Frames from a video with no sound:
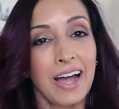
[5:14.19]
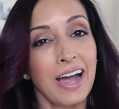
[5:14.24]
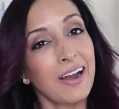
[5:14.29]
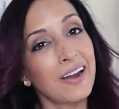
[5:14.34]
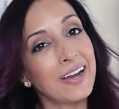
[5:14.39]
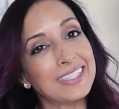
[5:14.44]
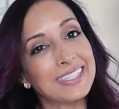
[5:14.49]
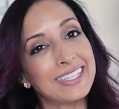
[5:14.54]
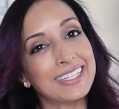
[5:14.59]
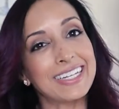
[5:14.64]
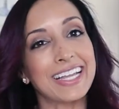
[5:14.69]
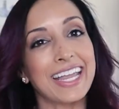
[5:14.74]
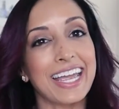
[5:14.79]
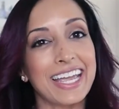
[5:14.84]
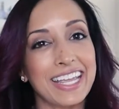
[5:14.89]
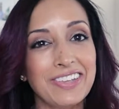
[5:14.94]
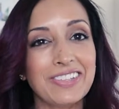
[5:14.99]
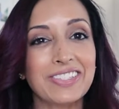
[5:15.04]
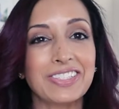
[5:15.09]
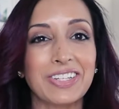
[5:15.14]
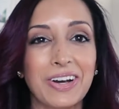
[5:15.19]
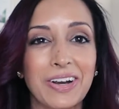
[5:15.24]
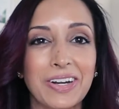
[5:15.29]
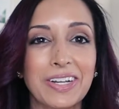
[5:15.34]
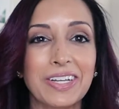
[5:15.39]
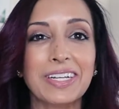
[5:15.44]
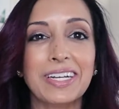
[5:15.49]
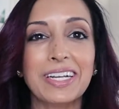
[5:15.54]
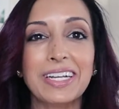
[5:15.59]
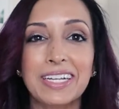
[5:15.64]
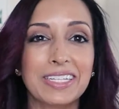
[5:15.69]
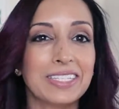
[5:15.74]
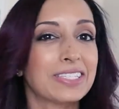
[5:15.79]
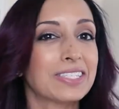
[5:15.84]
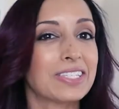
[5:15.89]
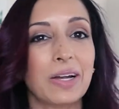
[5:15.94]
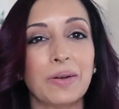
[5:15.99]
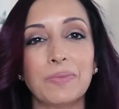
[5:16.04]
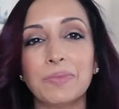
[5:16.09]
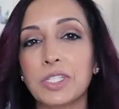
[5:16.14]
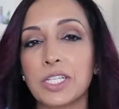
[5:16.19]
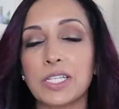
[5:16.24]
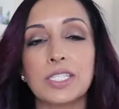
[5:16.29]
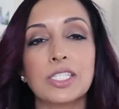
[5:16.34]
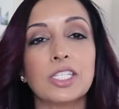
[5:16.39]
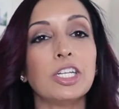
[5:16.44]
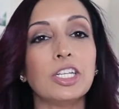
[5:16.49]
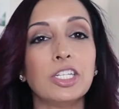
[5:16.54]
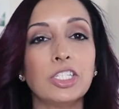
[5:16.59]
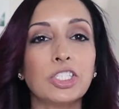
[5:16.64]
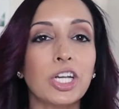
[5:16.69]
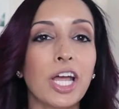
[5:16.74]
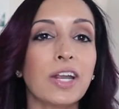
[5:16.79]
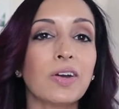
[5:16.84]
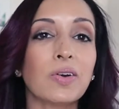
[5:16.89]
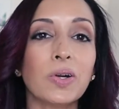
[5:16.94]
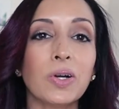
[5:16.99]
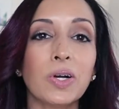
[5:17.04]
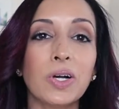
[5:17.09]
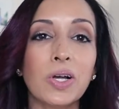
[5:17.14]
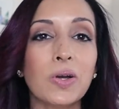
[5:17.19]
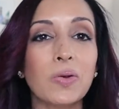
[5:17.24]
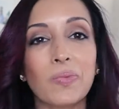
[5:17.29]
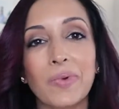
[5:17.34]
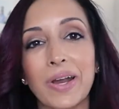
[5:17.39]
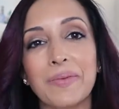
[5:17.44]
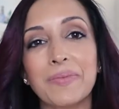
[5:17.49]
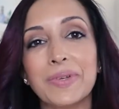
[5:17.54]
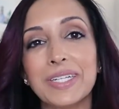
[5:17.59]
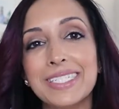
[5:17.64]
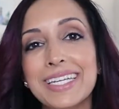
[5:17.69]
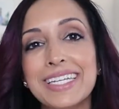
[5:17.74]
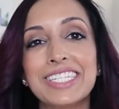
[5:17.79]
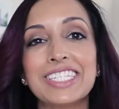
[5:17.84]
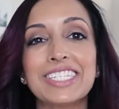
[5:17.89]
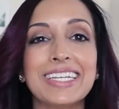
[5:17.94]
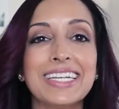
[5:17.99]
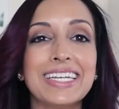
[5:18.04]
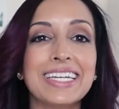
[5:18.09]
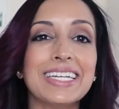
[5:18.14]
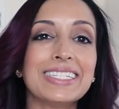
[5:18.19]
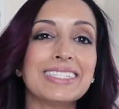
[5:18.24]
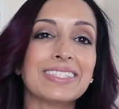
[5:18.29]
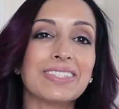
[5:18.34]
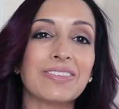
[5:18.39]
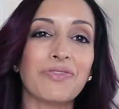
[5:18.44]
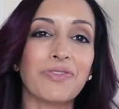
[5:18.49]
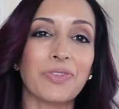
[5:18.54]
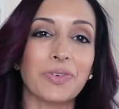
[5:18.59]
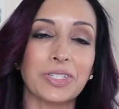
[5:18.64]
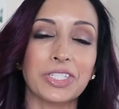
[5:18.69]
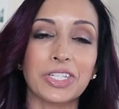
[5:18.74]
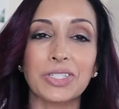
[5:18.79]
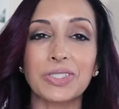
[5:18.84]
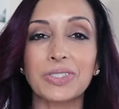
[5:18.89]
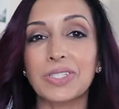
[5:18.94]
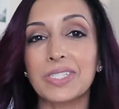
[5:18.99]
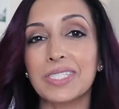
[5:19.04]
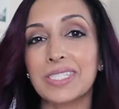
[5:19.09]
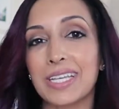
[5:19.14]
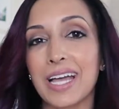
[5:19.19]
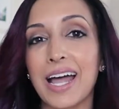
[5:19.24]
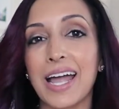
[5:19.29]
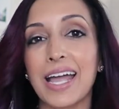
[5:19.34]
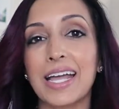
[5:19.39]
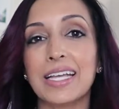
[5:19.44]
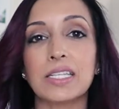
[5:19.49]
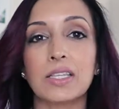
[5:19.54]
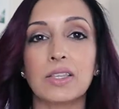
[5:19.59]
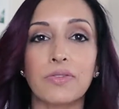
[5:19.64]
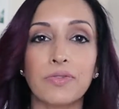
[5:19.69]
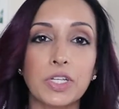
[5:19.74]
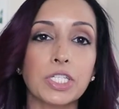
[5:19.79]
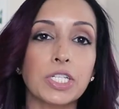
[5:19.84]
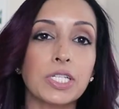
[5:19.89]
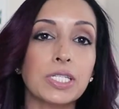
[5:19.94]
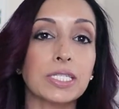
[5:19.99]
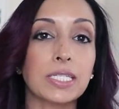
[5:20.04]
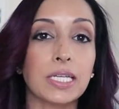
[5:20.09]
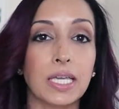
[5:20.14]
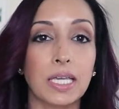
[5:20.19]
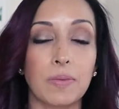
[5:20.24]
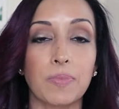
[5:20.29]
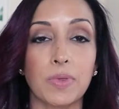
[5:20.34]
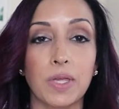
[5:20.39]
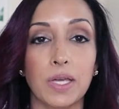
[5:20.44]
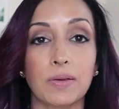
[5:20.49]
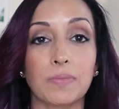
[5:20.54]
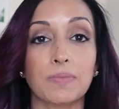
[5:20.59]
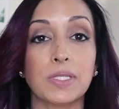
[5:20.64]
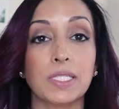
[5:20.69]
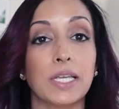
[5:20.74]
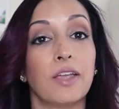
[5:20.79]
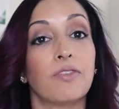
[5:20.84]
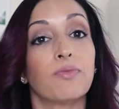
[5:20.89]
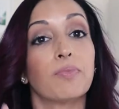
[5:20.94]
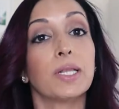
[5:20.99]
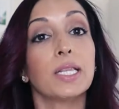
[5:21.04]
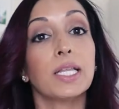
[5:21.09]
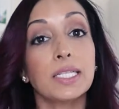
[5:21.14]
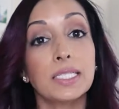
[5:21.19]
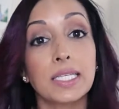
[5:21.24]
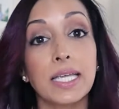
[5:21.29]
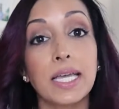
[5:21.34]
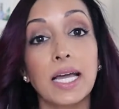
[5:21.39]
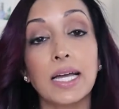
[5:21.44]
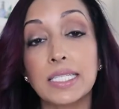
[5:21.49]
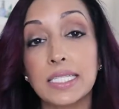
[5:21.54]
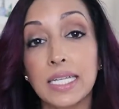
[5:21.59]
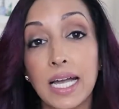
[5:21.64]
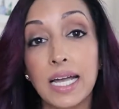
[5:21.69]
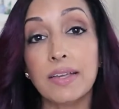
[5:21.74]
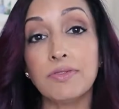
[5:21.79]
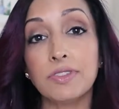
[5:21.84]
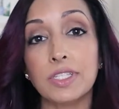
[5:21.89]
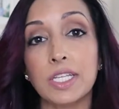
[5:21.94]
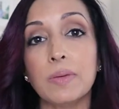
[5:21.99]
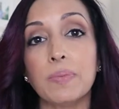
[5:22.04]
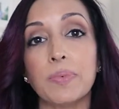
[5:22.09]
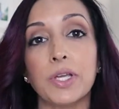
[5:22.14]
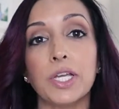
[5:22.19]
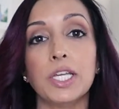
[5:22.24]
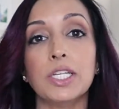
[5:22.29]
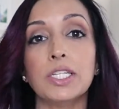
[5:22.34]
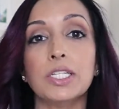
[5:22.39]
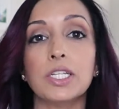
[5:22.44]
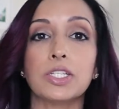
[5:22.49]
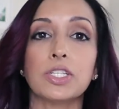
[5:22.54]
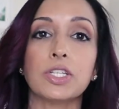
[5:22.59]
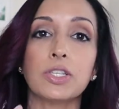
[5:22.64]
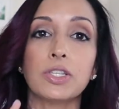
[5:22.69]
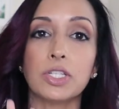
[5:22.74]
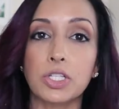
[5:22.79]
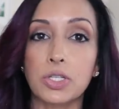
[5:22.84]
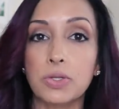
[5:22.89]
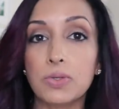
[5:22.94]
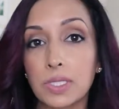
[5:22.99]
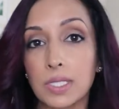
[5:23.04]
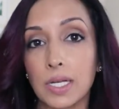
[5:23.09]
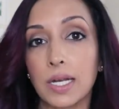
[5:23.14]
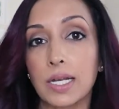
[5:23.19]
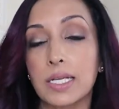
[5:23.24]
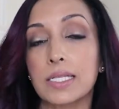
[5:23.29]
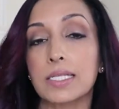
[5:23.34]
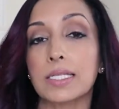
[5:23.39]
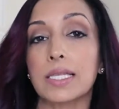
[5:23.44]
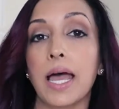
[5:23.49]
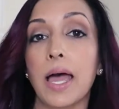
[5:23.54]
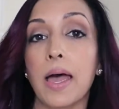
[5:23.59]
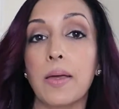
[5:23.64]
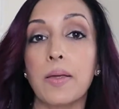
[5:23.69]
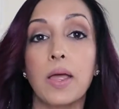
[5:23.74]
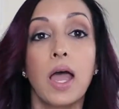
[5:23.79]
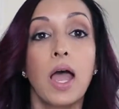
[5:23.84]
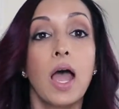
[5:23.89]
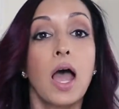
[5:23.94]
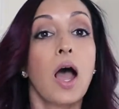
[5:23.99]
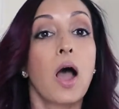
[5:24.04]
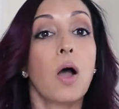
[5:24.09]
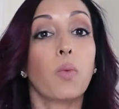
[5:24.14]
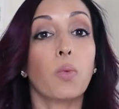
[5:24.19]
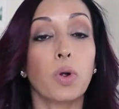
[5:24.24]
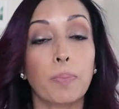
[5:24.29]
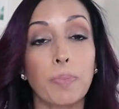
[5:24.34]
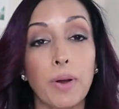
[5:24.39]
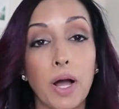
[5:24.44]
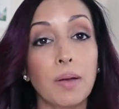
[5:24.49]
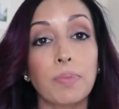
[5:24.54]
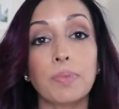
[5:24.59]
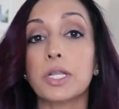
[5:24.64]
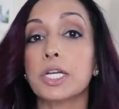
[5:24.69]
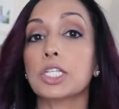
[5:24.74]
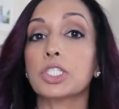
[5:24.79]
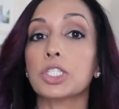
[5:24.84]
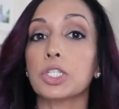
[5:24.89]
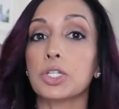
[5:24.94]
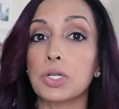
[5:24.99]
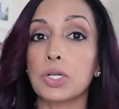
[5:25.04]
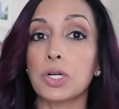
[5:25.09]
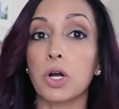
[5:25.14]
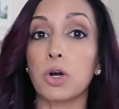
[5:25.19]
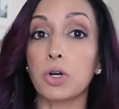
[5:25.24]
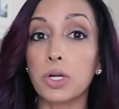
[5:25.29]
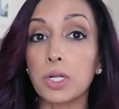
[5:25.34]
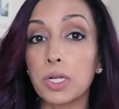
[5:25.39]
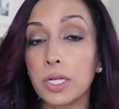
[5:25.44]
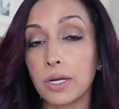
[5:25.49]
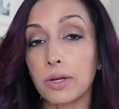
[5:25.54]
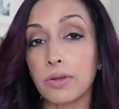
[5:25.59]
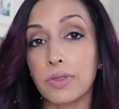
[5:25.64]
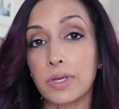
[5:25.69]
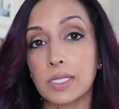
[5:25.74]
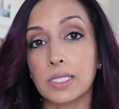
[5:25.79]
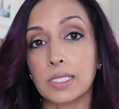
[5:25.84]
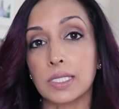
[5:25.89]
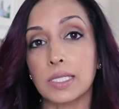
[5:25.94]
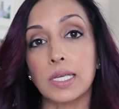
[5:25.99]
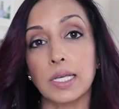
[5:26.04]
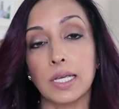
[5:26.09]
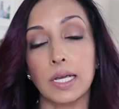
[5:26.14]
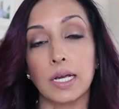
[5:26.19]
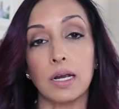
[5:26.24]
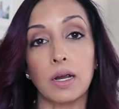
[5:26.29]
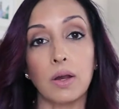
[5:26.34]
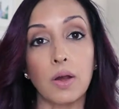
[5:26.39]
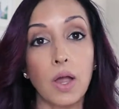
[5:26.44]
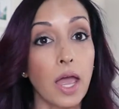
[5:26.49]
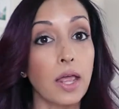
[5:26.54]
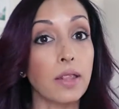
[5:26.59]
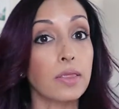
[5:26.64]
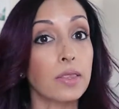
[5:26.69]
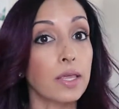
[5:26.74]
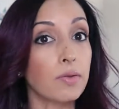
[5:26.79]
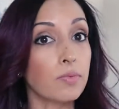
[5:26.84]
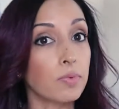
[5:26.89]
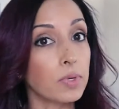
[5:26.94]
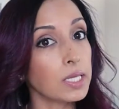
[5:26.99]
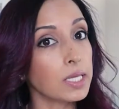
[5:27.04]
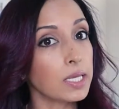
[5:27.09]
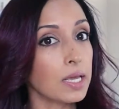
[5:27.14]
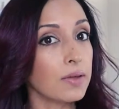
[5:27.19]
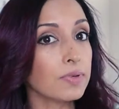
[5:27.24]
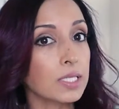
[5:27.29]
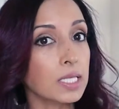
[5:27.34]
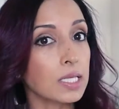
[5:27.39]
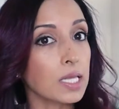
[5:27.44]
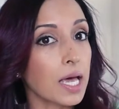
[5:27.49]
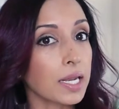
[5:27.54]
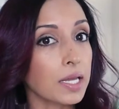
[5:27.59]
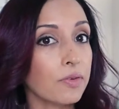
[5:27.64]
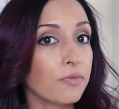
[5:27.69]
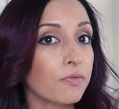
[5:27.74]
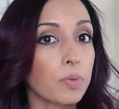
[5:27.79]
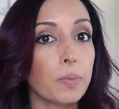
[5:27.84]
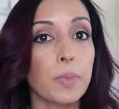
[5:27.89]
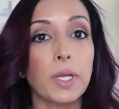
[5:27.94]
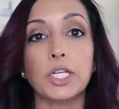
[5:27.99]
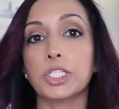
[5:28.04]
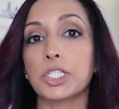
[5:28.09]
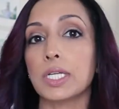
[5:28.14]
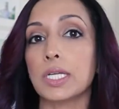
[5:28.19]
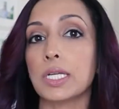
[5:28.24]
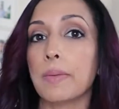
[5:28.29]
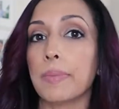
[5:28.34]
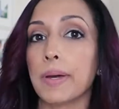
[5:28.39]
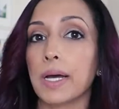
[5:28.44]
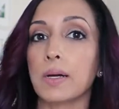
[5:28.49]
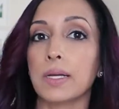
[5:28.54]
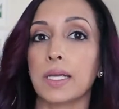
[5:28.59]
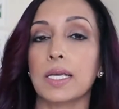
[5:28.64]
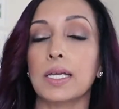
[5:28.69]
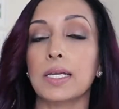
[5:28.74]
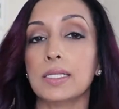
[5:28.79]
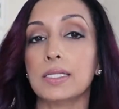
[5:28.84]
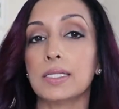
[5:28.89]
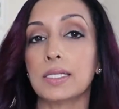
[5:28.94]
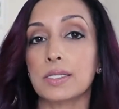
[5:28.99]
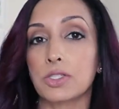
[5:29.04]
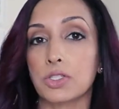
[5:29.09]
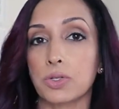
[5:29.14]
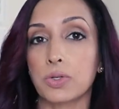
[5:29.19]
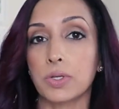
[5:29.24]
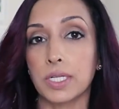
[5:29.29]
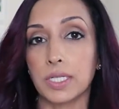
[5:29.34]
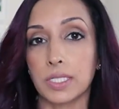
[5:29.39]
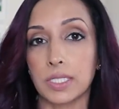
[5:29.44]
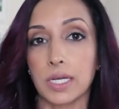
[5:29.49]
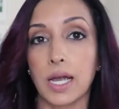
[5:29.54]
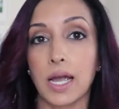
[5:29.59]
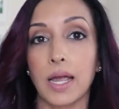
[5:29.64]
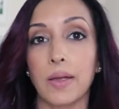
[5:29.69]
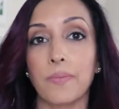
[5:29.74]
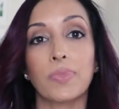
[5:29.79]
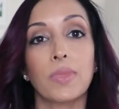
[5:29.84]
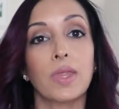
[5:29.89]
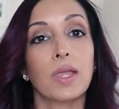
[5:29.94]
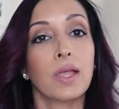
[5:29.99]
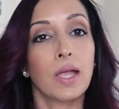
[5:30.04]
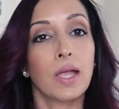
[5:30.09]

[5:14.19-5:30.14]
All right, so to get you started, some just general recommendations for children's eyes and their visions to keep them safe. But let's get dive deep into the two studies that were published earlier this year, and they really gave us a lot of information about kids and screen time.